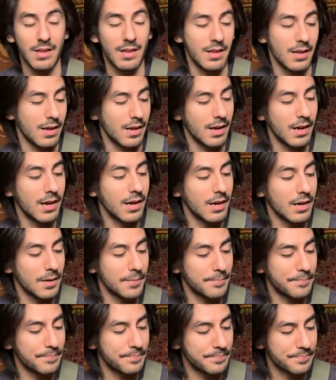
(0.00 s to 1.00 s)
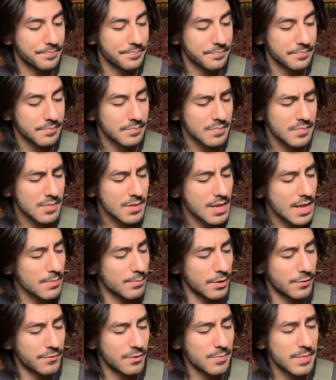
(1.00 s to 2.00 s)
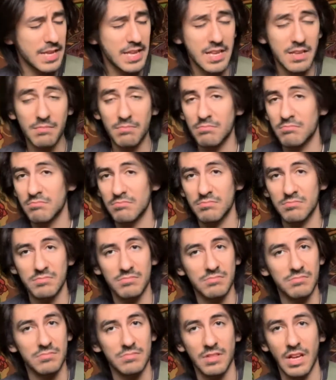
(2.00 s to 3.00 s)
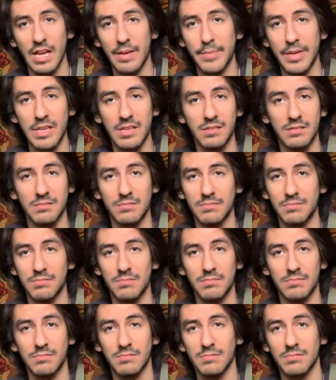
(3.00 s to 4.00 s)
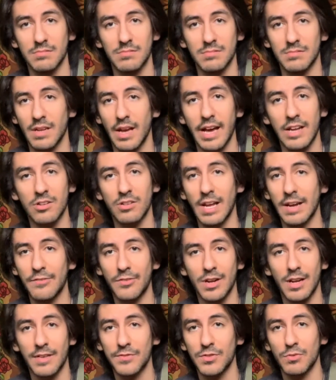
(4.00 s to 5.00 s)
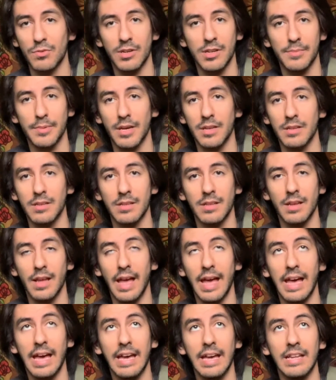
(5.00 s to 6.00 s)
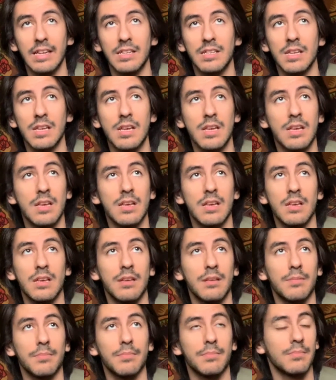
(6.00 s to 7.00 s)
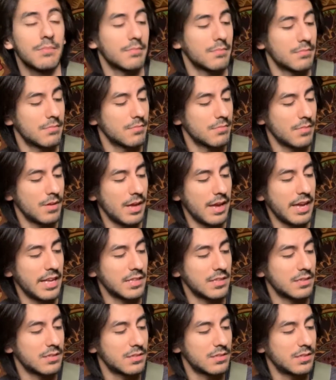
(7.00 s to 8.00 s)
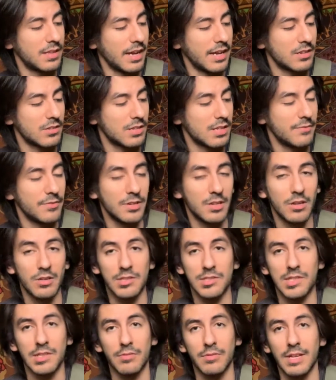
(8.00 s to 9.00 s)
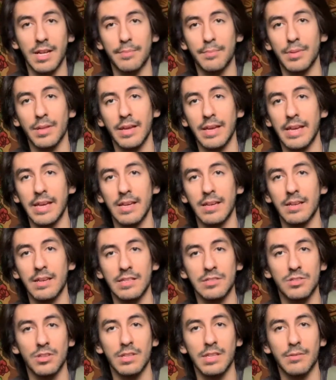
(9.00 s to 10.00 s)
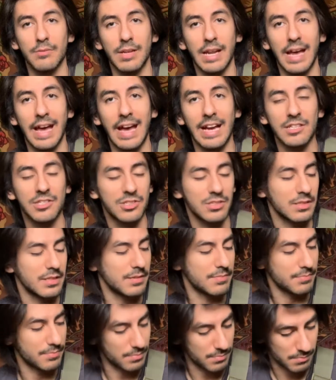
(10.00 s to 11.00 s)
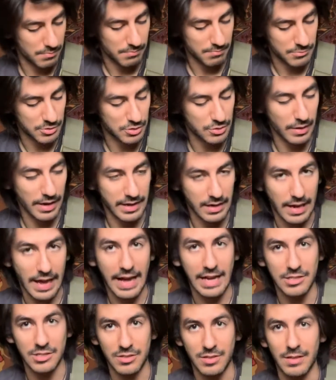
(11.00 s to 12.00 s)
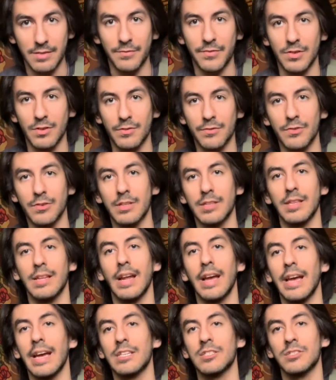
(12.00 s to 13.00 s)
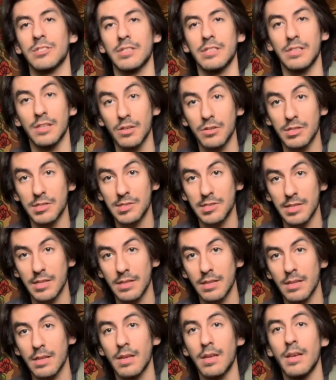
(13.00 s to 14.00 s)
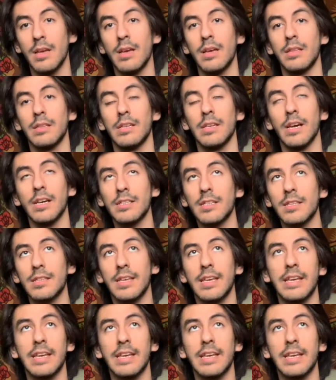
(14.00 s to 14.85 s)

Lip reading: But for me, I mean, I don't ever have to worry about it, and I don't even notice it when I'm playing. It's only when I actually try to actually feel for it that I actually notice it. The other thing